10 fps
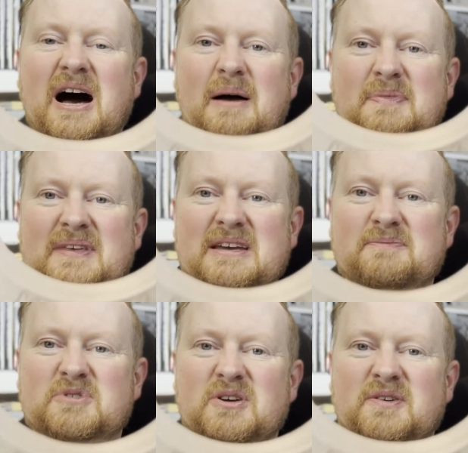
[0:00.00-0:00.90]
I'm thinking
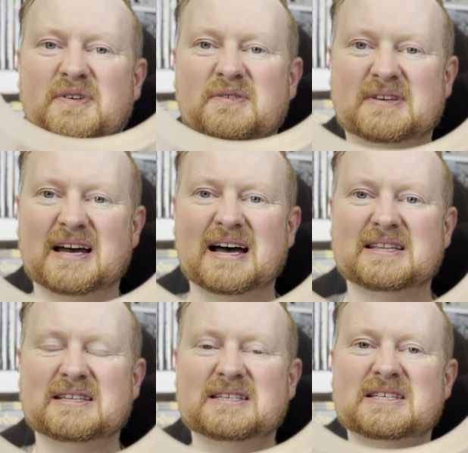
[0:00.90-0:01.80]
of doing a few
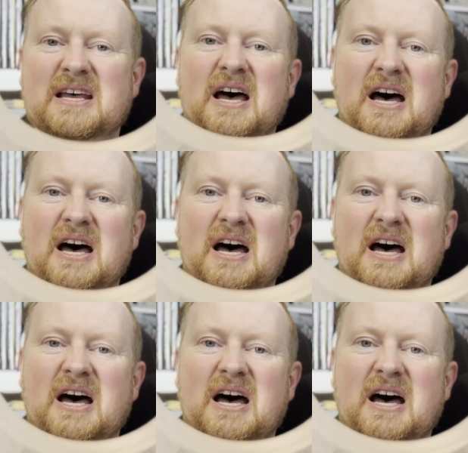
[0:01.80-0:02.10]
guns,